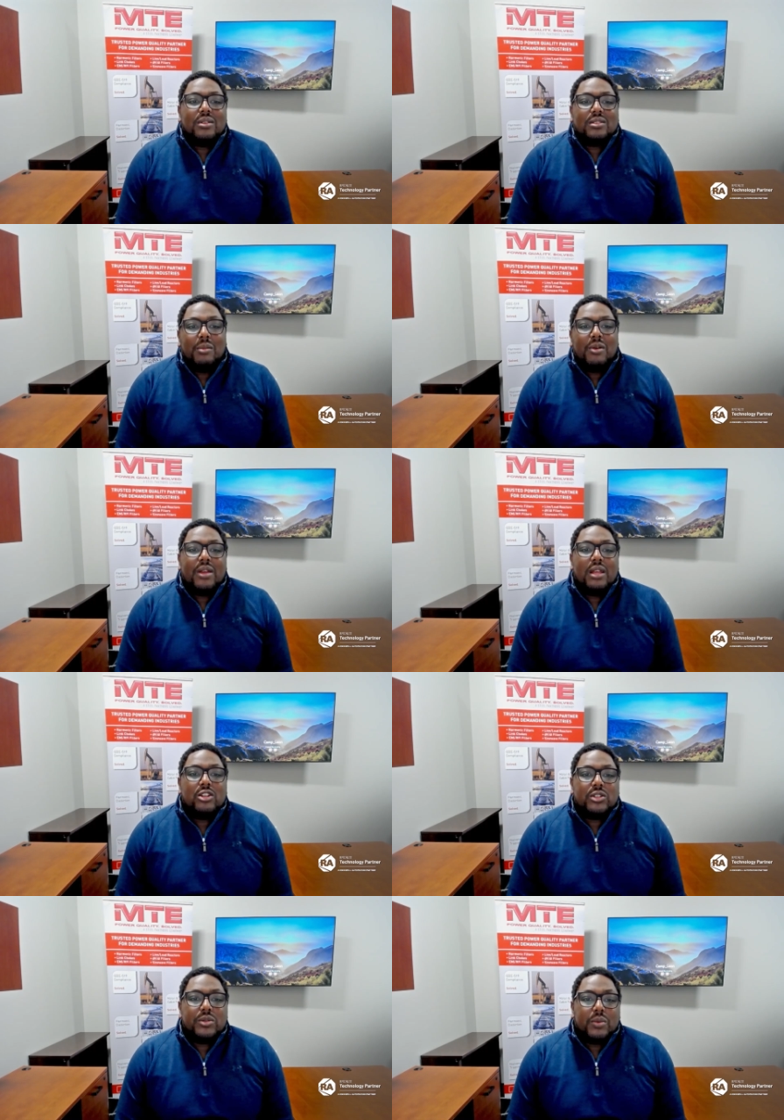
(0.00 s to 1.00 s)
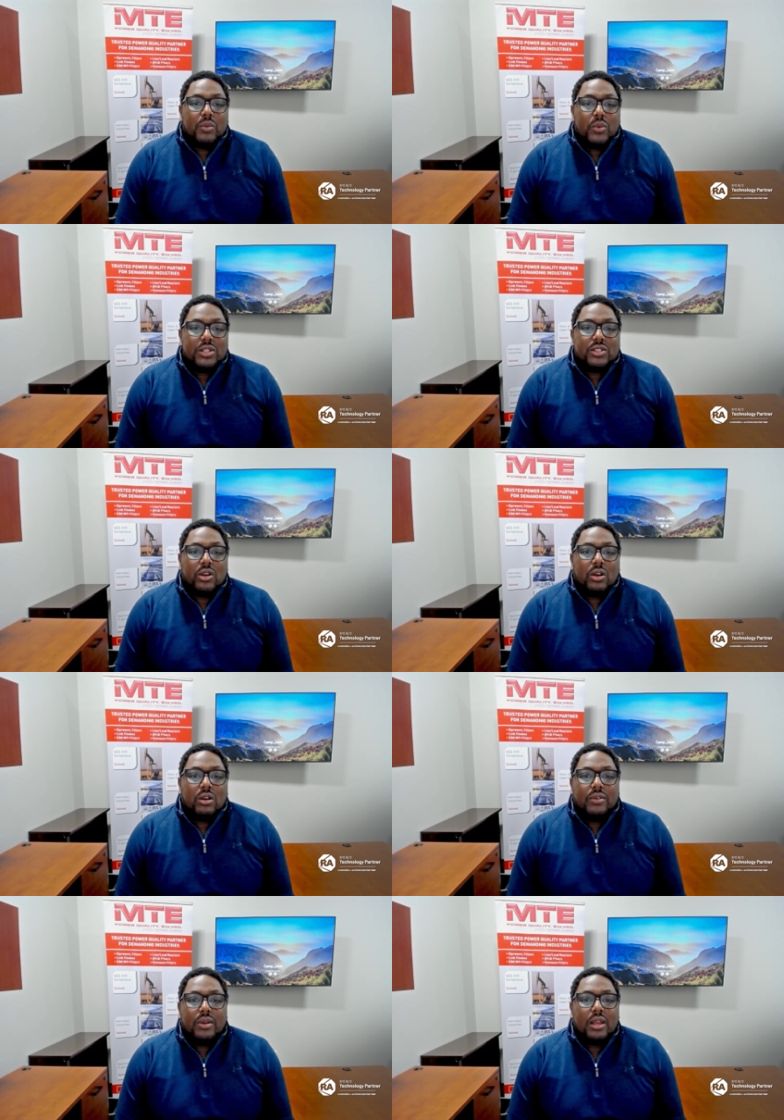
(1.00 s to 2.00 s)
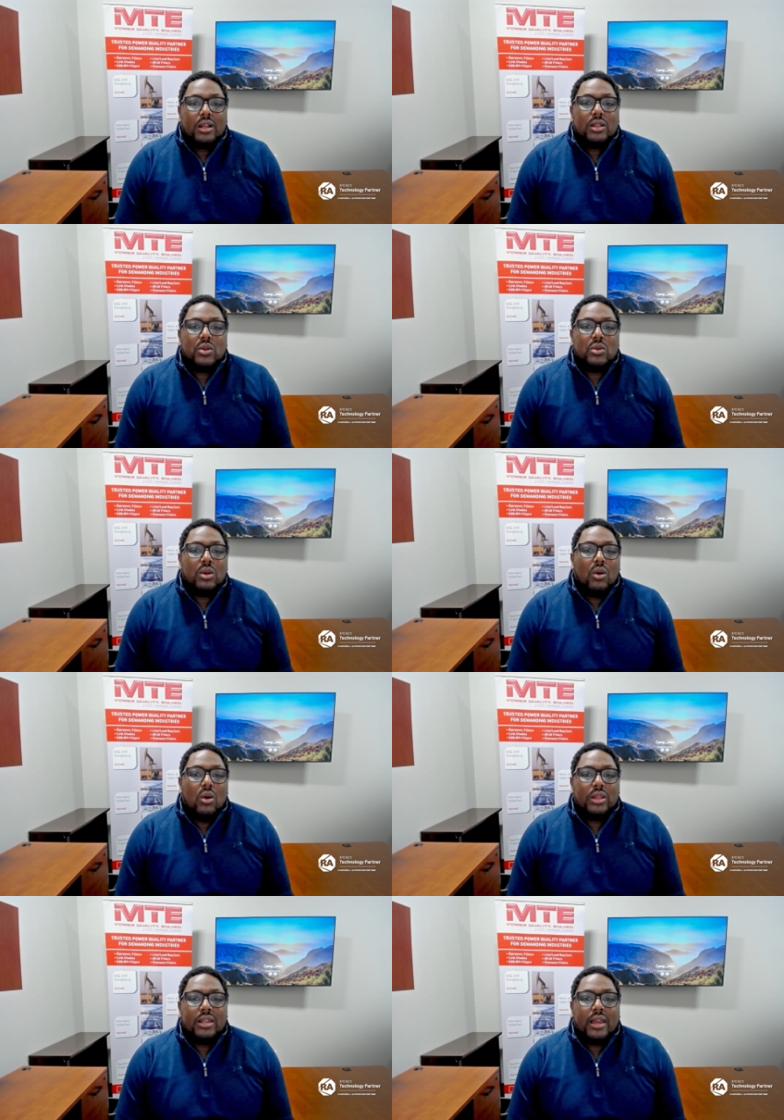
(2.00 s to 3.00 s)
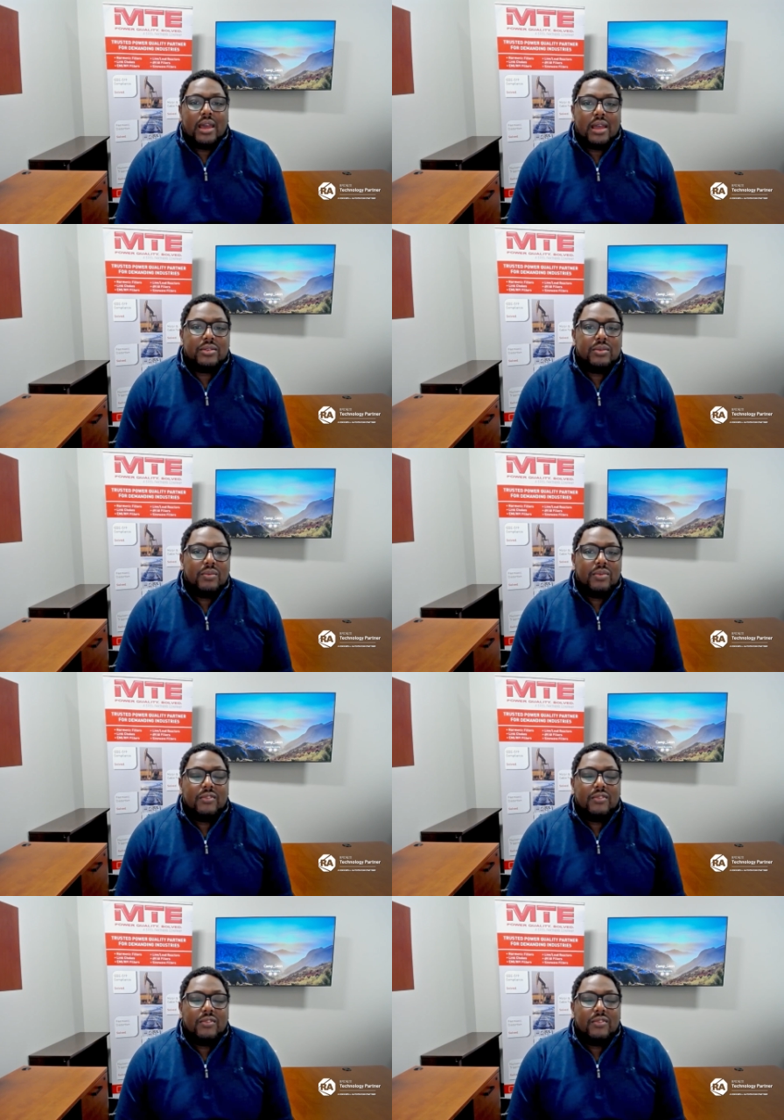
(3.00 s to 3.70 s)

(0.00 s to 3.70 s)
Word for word: Some of the industries we serve include oil and gas,